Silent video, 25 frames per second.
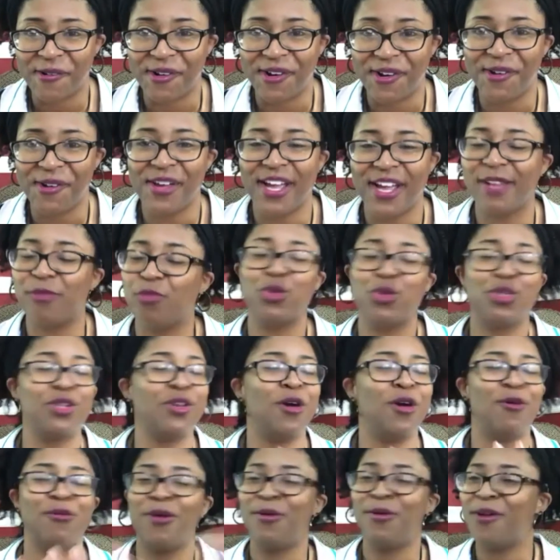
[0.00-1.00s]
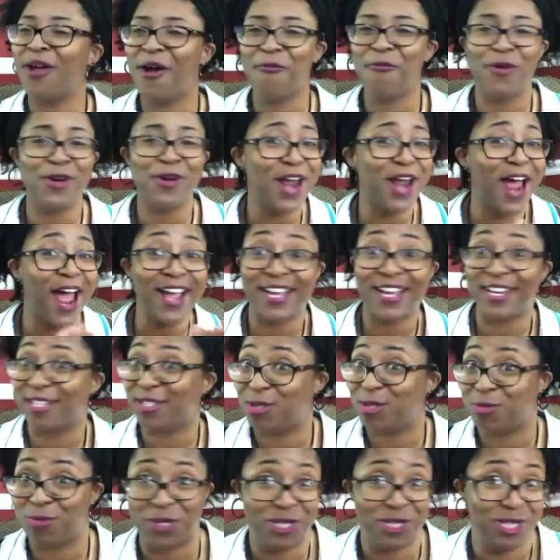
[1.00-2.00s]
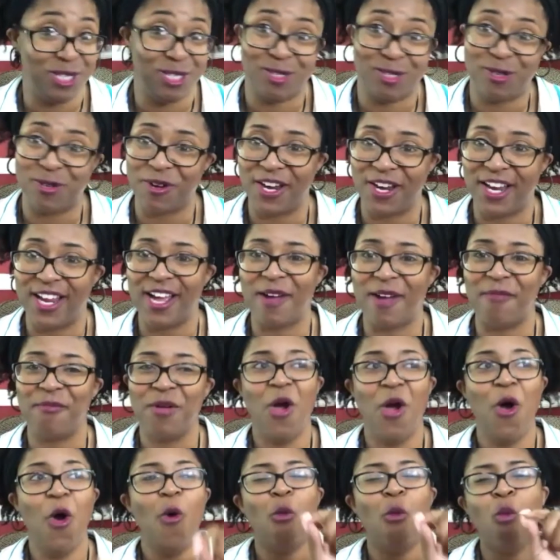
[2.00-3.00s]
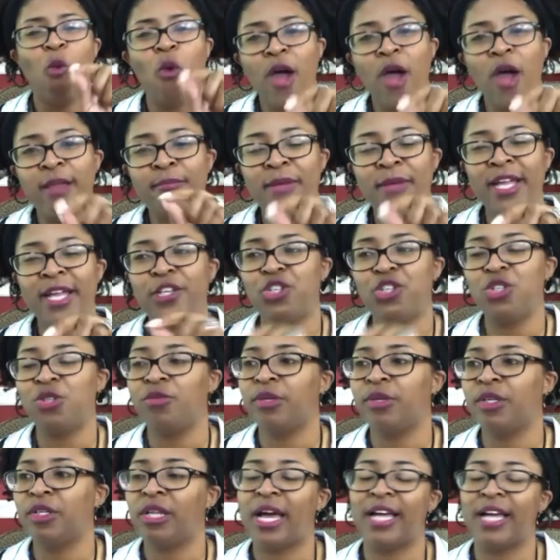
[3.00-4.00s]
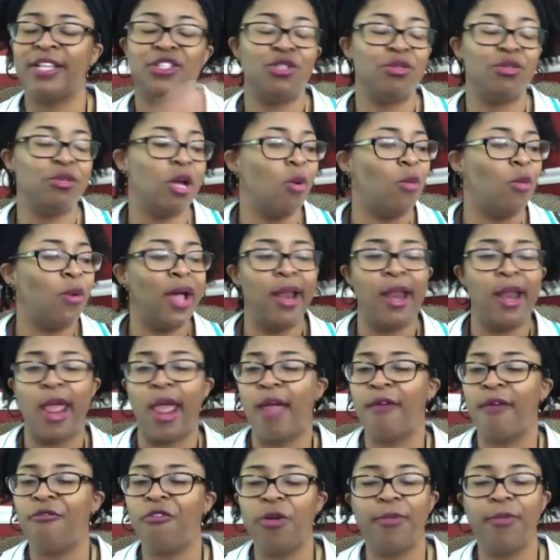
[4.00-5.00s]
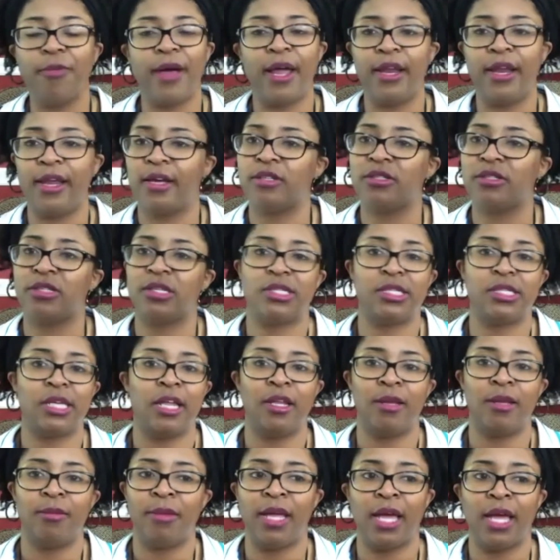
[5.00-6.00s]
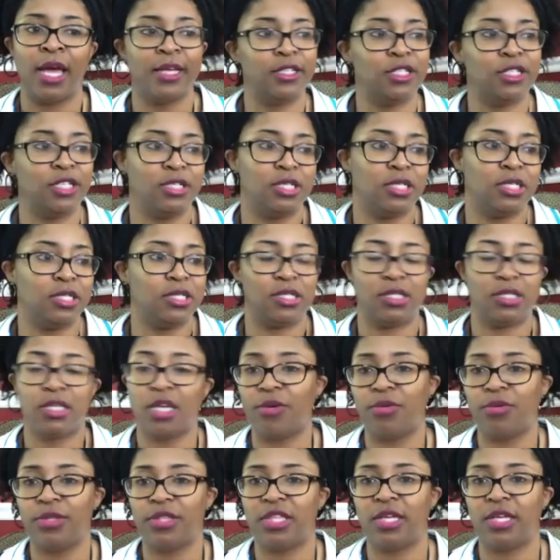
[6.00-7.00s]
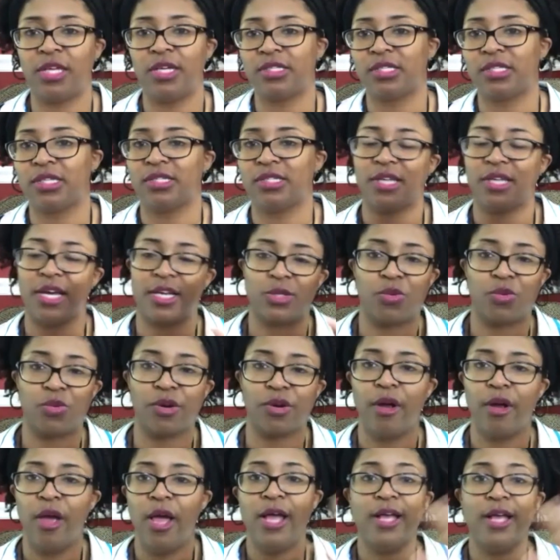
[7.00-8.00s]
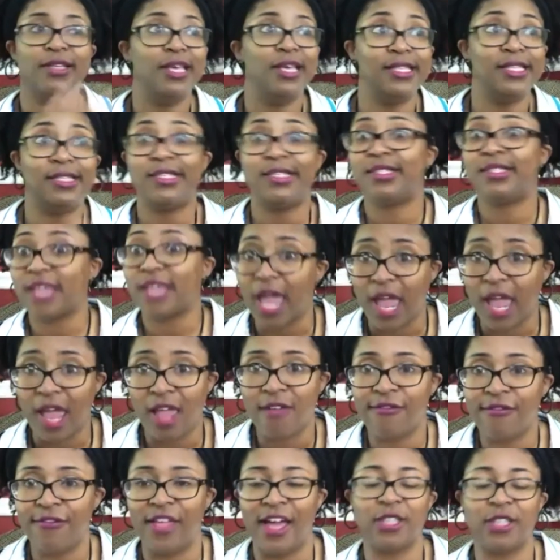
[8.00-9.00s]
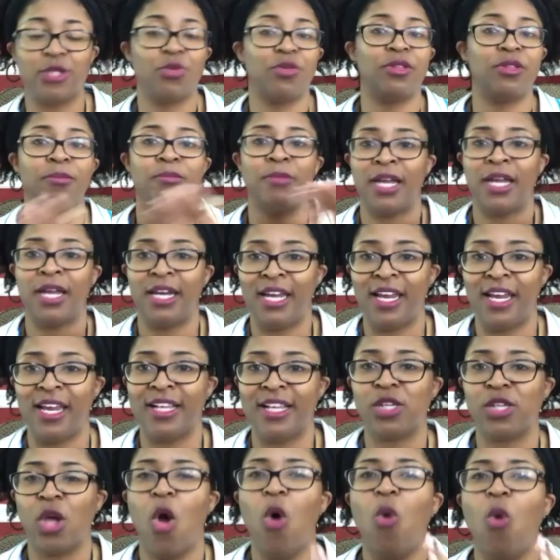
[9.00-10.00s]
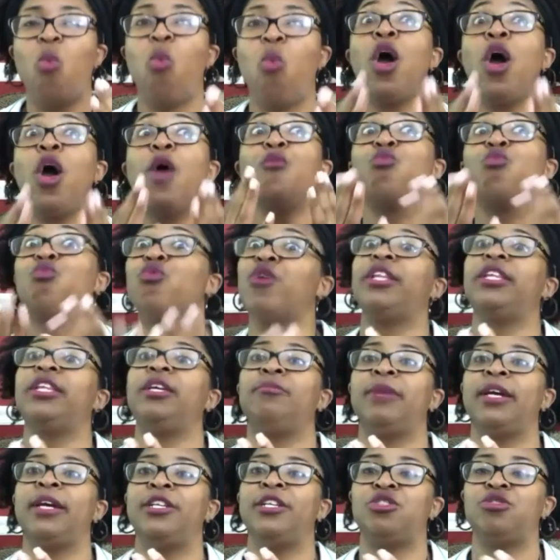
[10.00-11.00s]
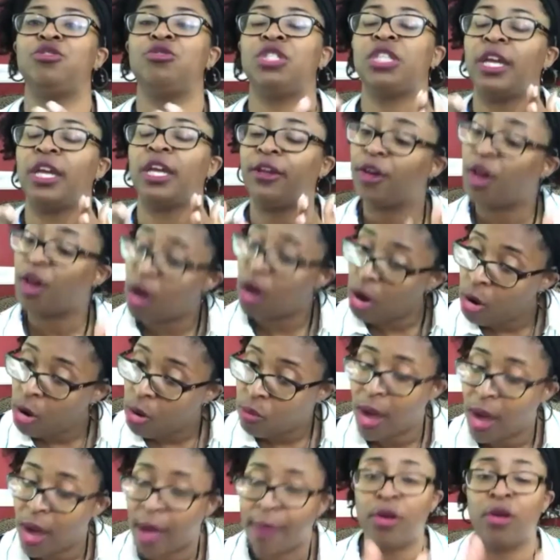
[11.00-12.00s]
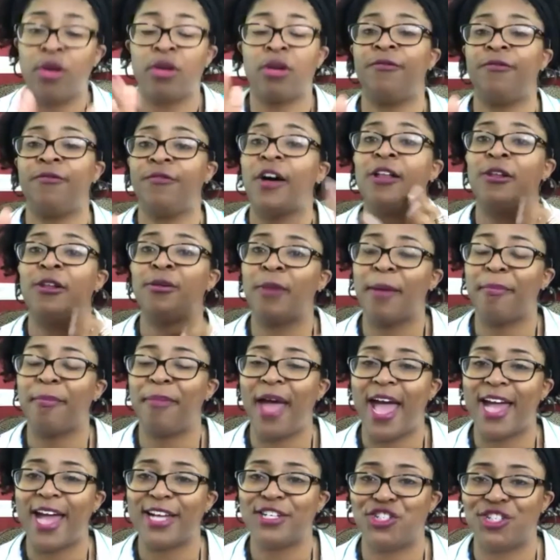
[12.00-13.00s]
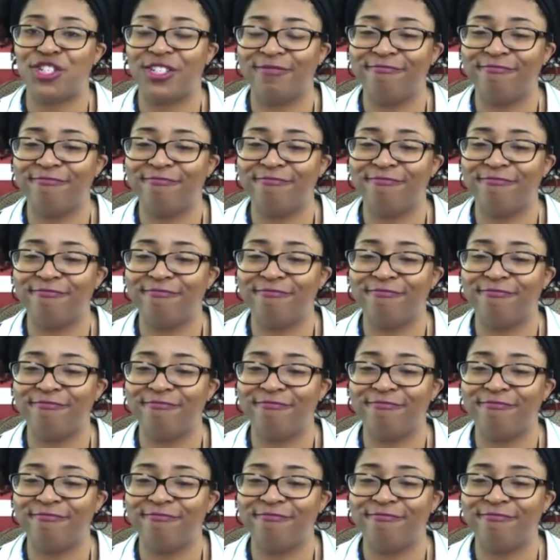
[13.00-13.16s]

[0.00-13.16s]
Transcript: Okay. Well, no. We're not going to speed the story up. What made you realize, you know what, everybody else is telling me I should just stick with this because that's where it's safe, that's where the money is. What really made you say, no, I'm going to follow my passion?